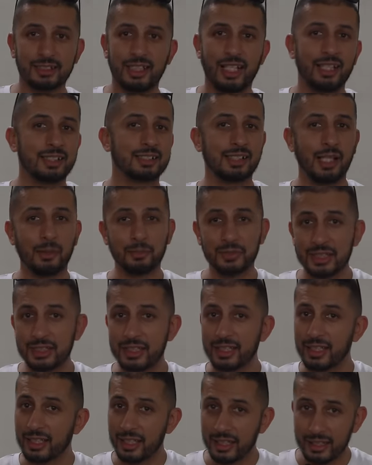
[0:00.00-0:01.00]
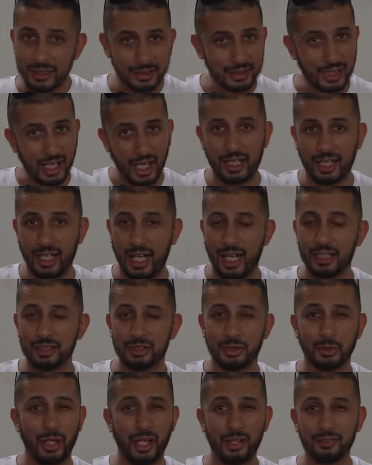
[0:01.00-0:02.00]
and some serious car guys
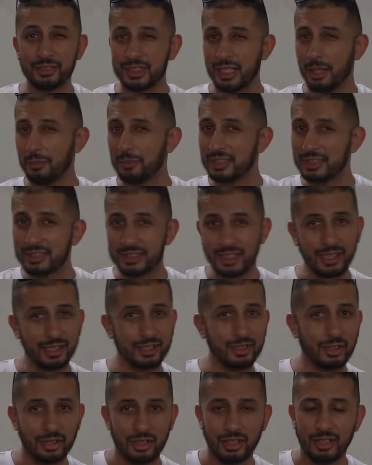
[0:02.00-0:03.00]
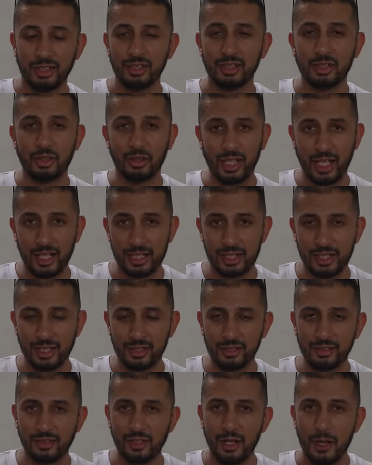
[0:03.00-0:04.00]
who have some insane
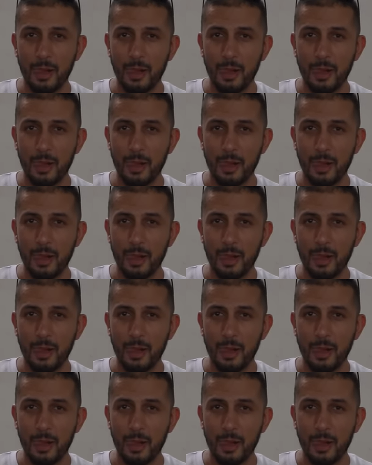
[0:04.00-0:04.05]
collections.